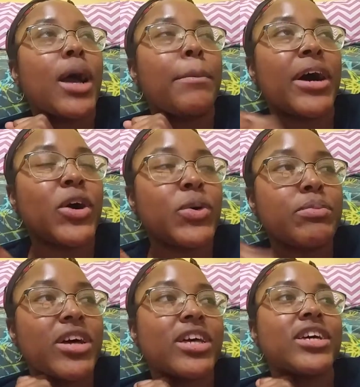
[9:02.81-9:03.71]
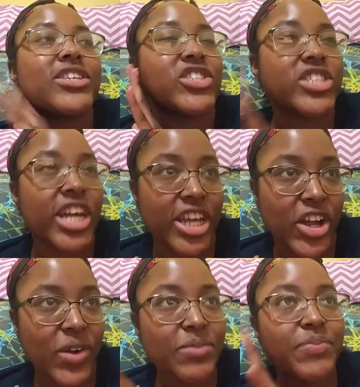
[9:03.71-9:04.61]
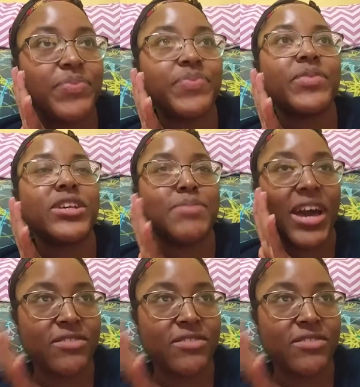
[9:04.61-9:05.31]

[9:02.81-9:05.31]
Pope is just standing there, his back